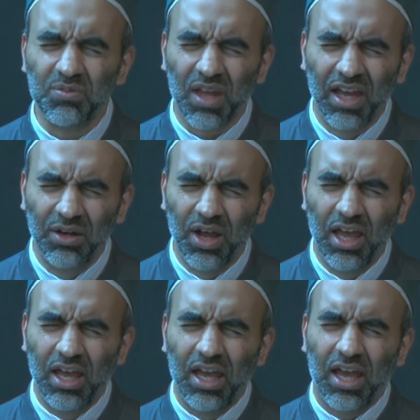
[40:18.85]
And,
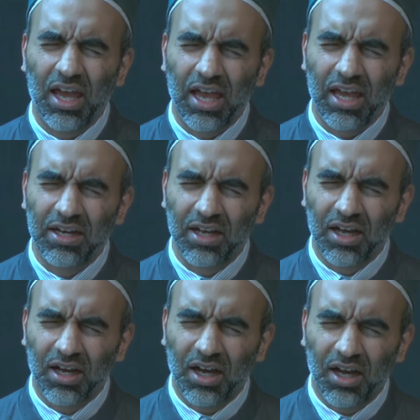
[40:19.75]
and
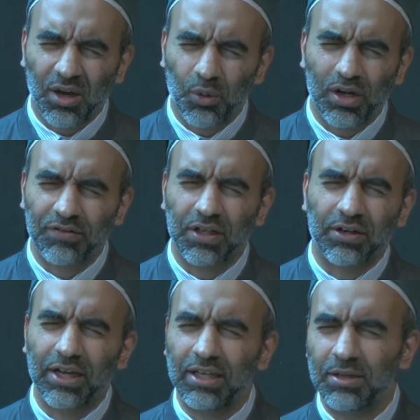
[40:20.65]
uh, one of the
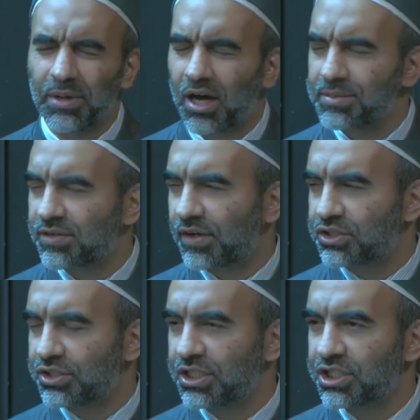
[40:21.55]
great Imams of our
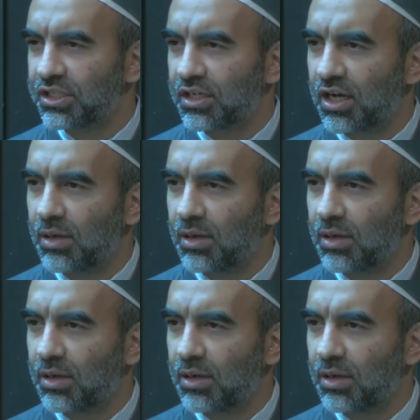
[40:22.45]
tradition,